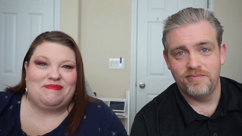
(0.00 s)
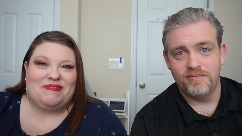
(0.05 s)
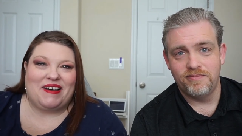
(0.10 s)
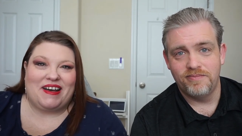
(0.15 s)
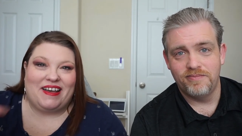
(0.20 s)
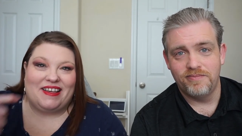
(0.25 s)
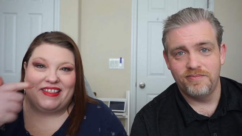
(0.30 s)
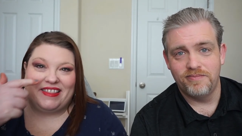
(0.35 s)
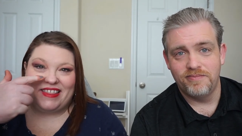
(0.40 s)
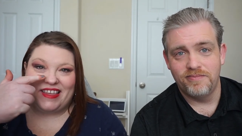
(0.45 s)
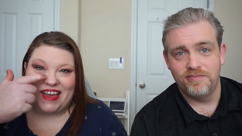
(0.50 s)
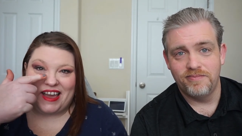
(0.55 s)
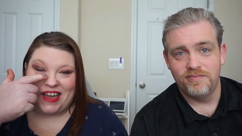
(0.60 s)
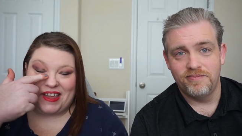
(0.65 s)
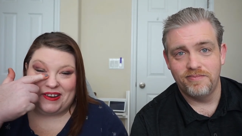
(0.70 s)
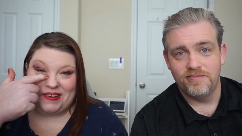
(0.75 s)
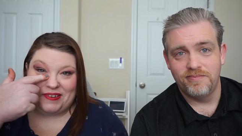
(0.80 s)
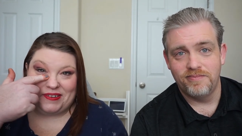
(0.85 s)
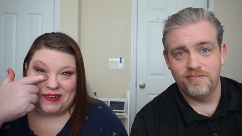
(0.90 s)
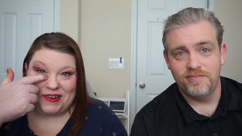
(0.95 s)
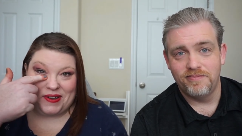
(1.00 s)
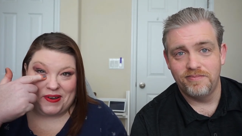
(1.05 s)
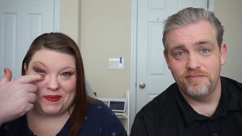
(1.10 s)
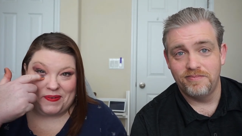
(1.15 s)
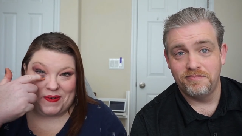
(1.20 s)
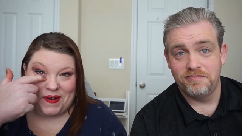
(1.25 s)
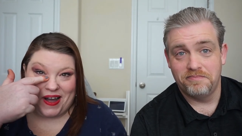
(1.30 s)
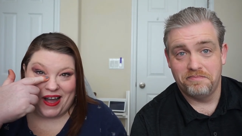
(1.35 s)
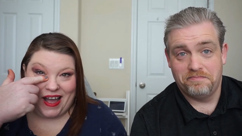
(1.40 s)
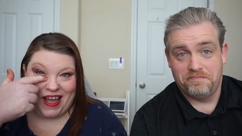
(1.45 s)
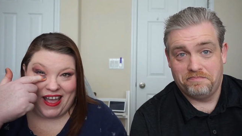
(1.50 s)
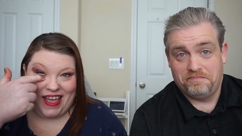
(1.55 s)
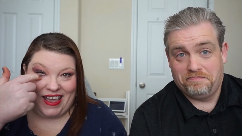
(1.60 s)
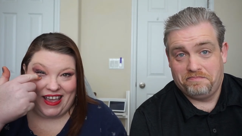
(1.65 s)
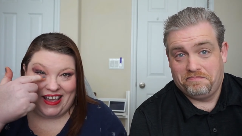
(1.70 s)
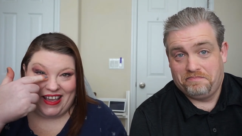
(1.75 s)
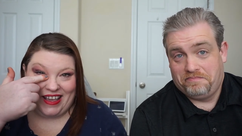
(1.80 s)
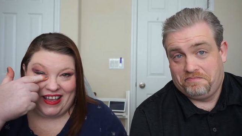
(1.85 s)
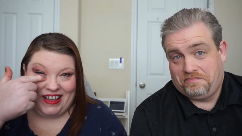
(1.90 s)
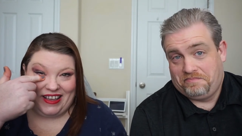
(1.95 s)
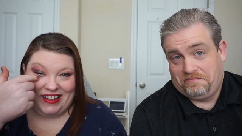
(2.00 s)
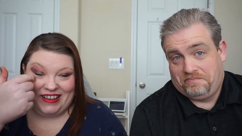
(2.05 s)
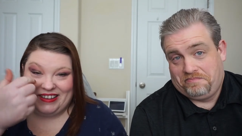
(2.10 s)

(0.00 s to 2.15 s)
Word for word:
Speaker 1: month. I don't know why.